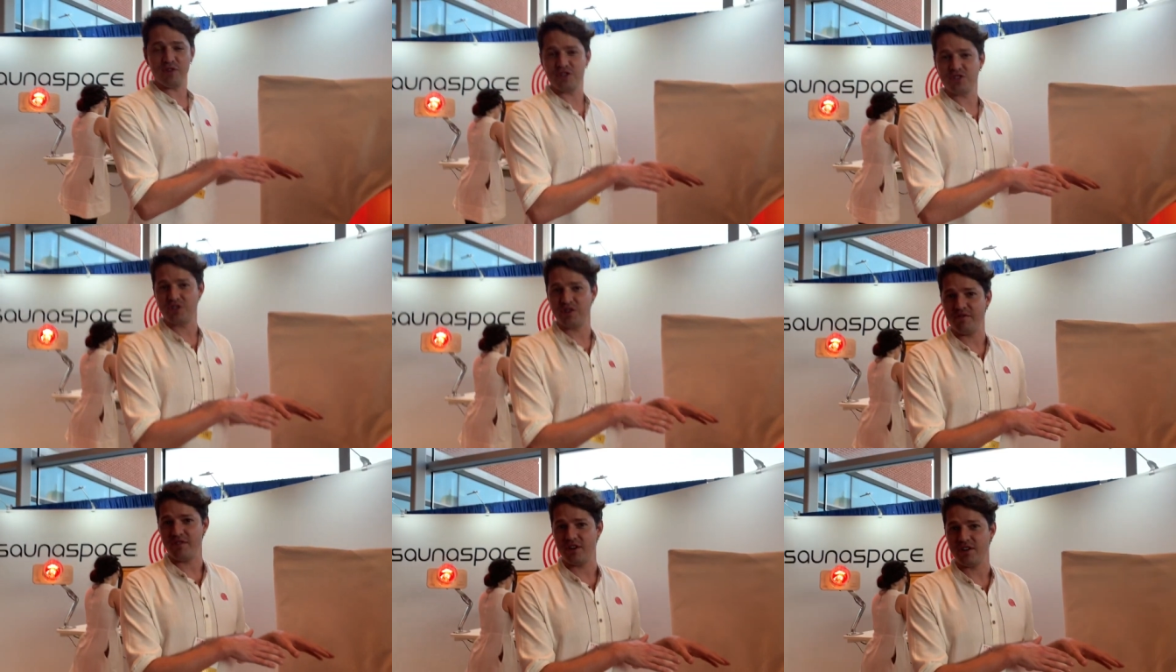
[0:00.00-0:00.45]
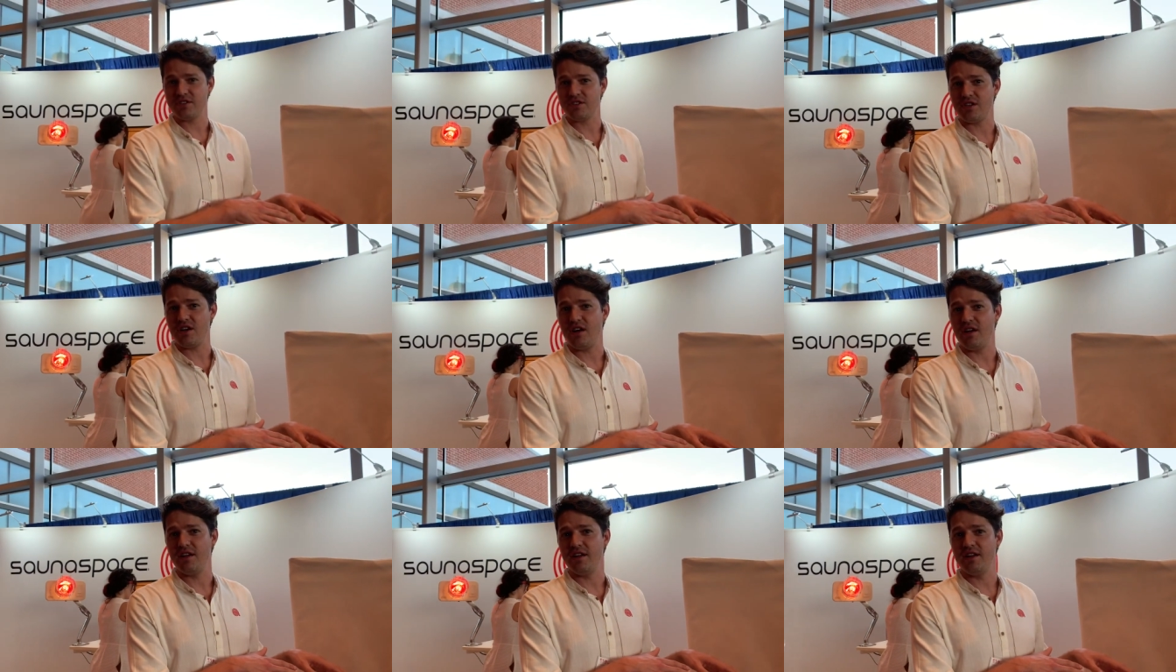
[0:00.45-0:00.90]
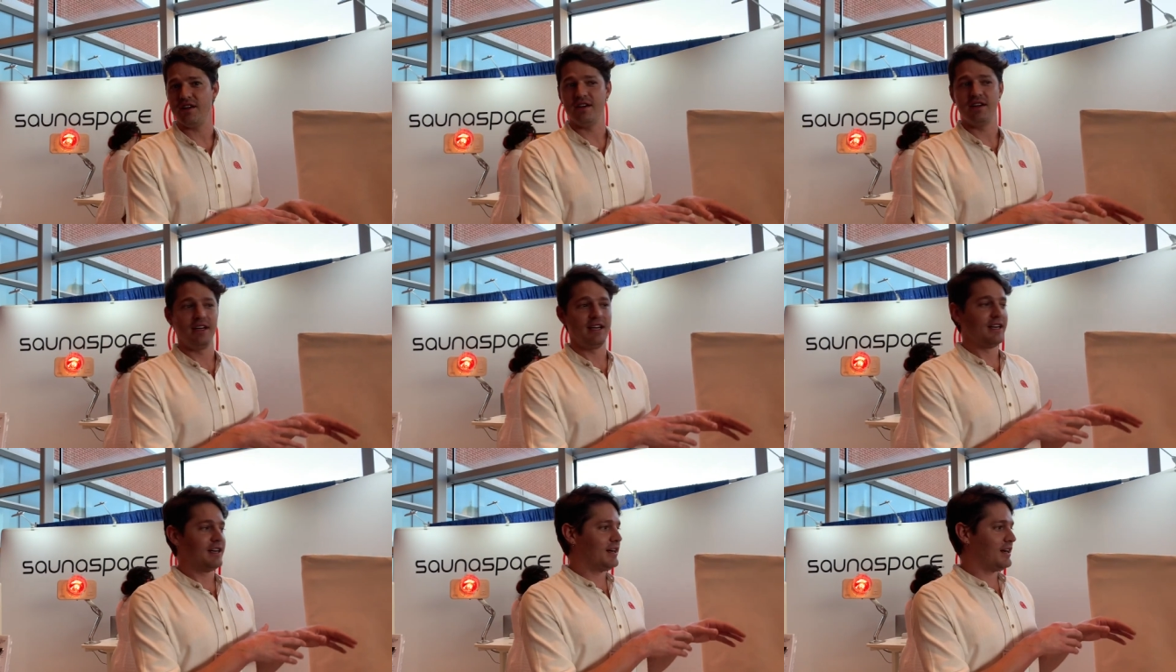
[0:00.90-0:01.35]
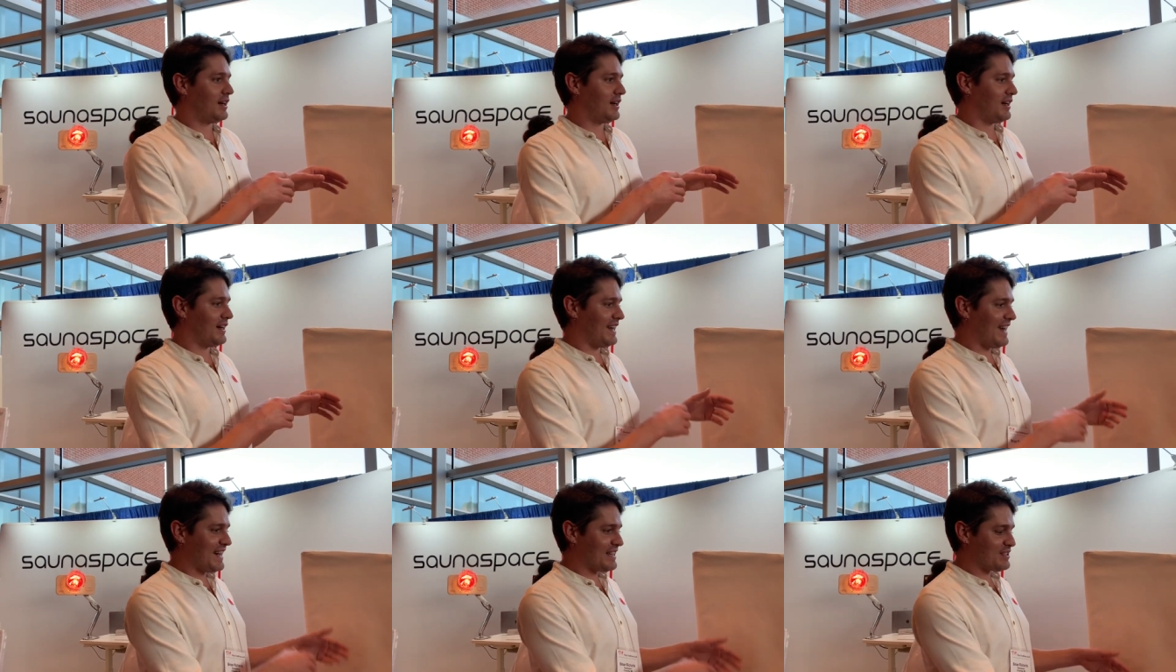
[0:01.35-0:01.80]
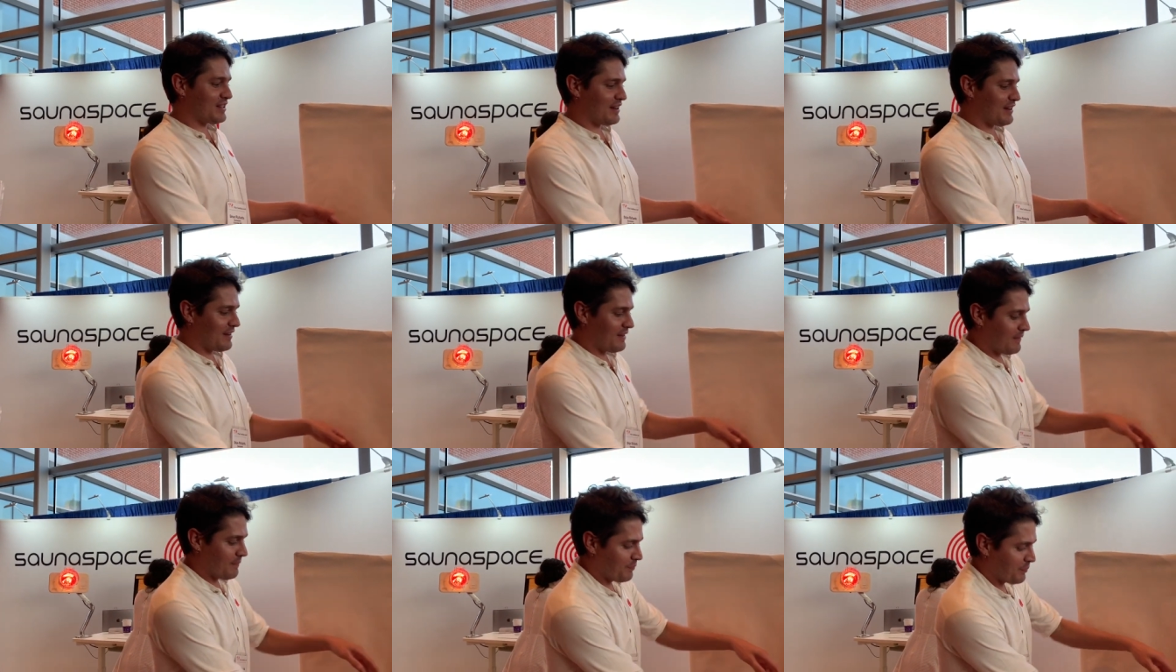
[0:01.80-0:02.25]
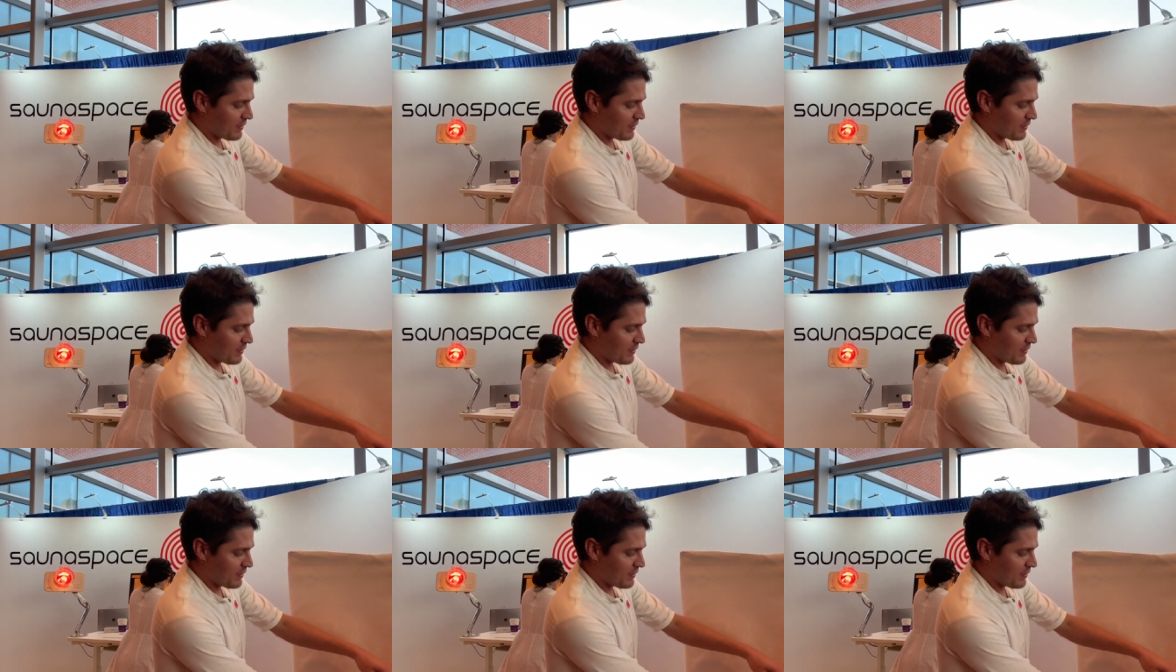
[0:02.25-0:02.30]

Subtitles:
version of our sauna. It has a